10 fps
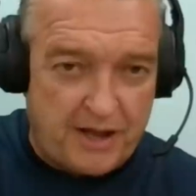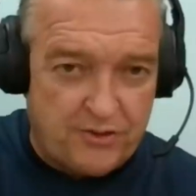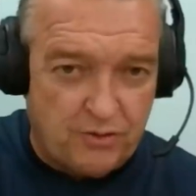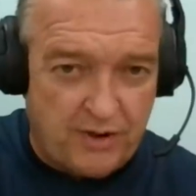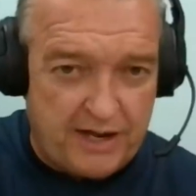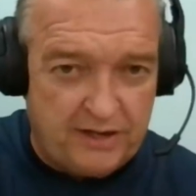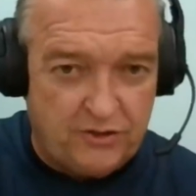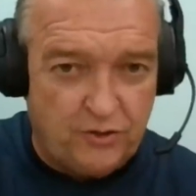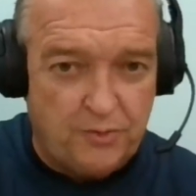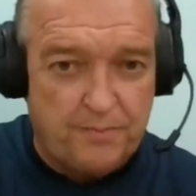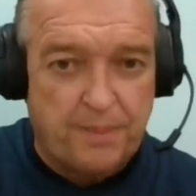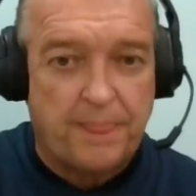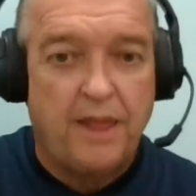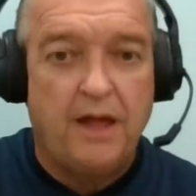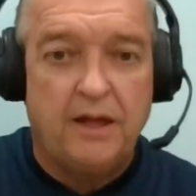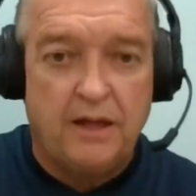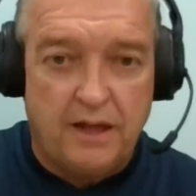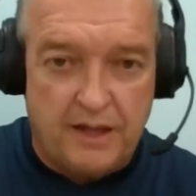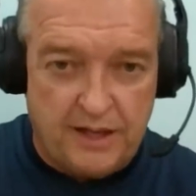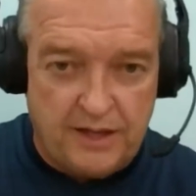Matthew writing to?
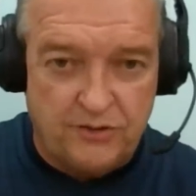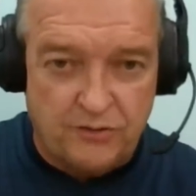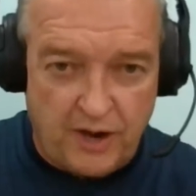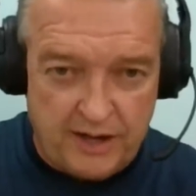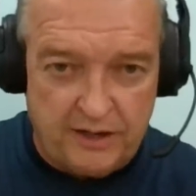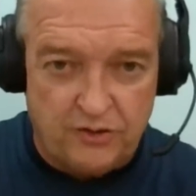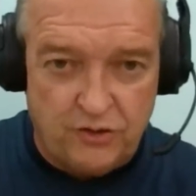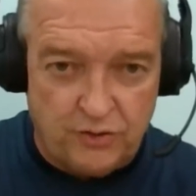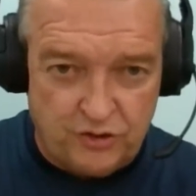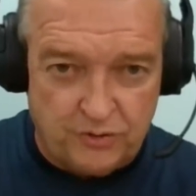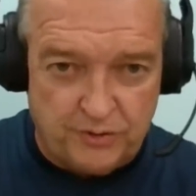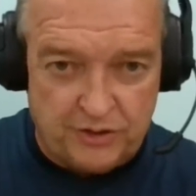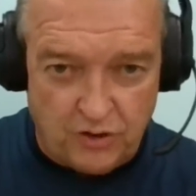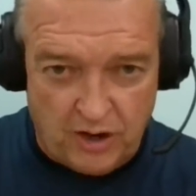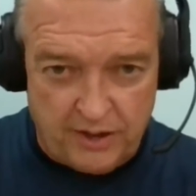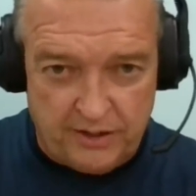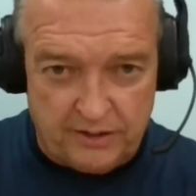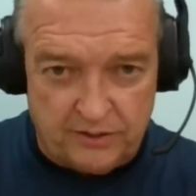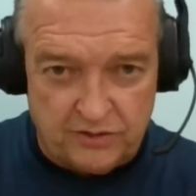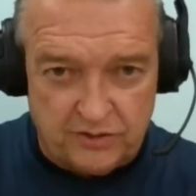He's writing to a Jewish
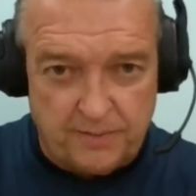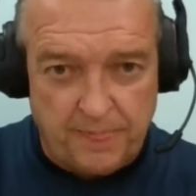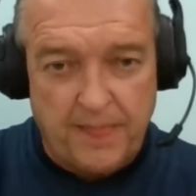audience.